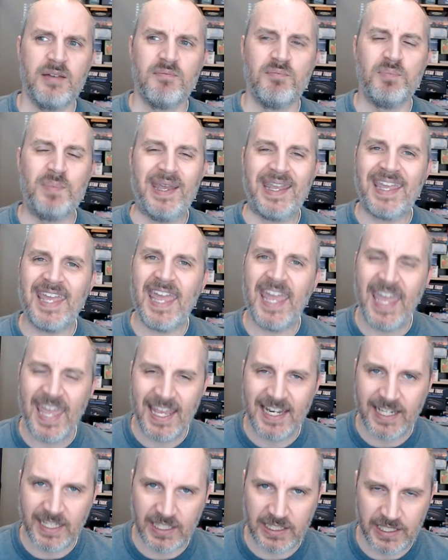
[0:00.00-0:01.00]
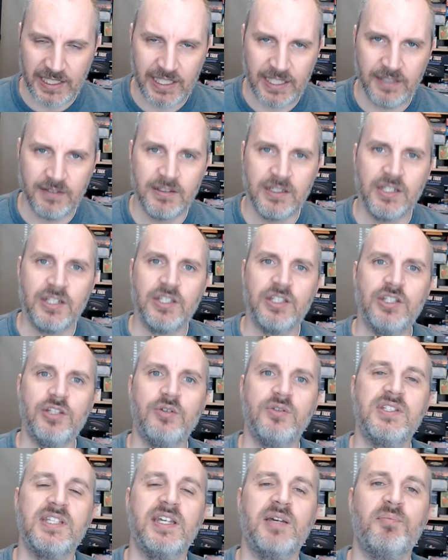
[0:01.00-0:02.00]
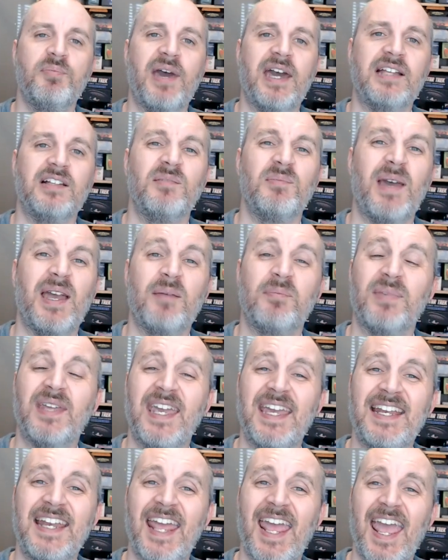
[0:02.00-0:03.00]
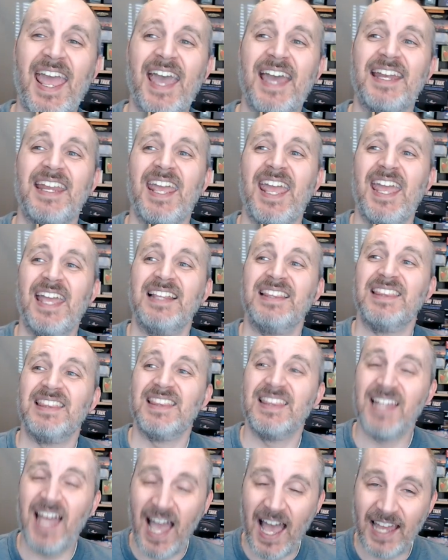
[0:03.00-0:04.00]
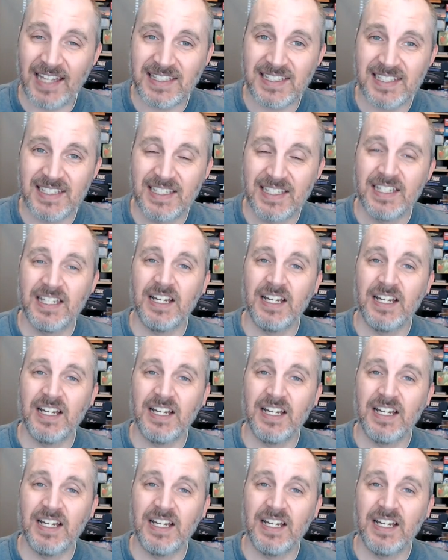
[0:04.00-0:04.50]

Mechanically, using a battle map can add a lot